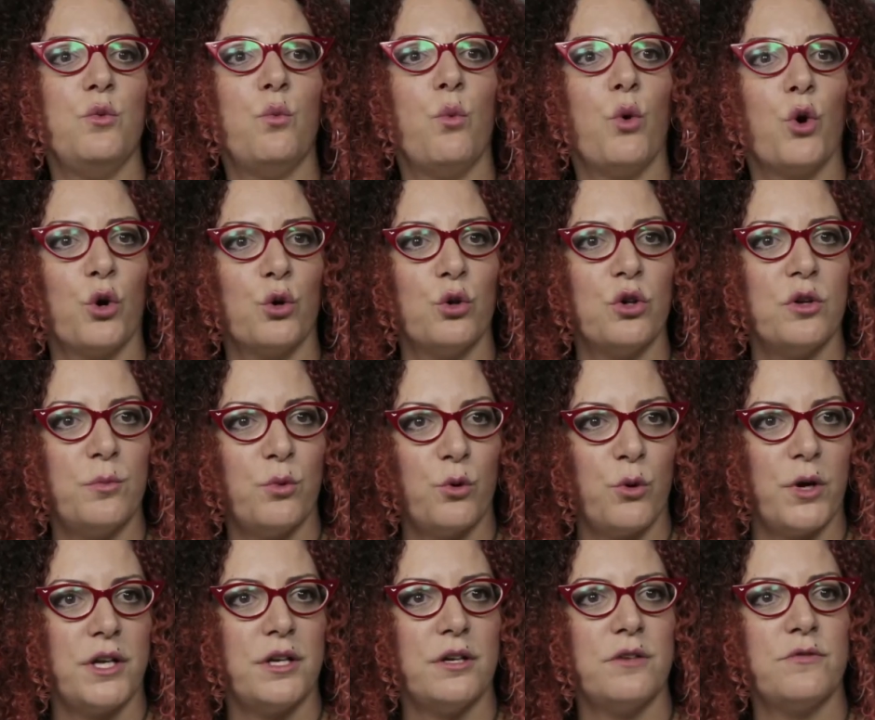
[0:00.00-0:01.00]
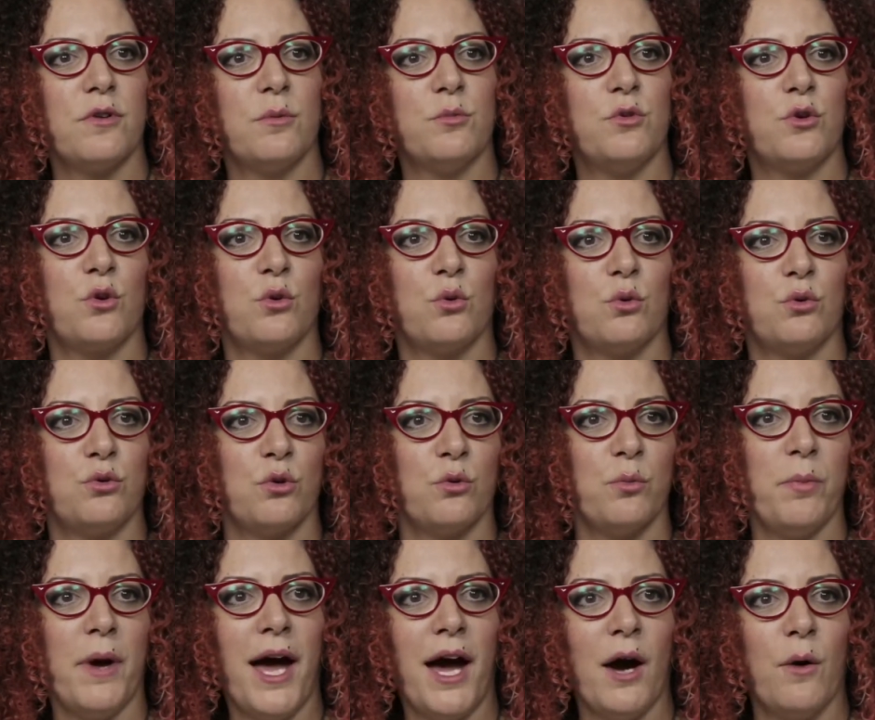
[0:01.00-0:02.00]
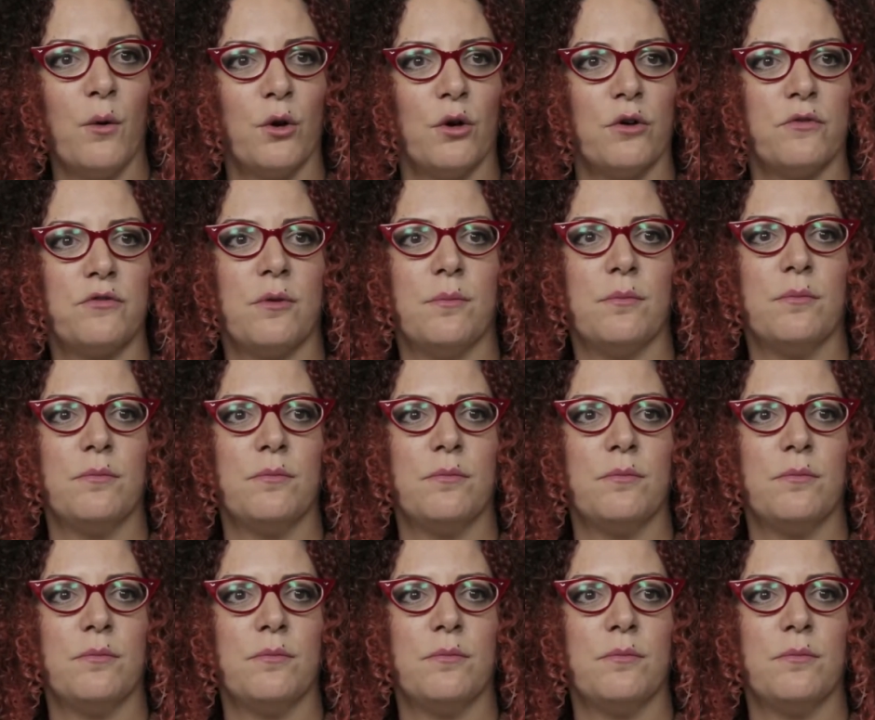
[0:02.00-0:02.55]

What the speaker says: were liberated from the colonial power, from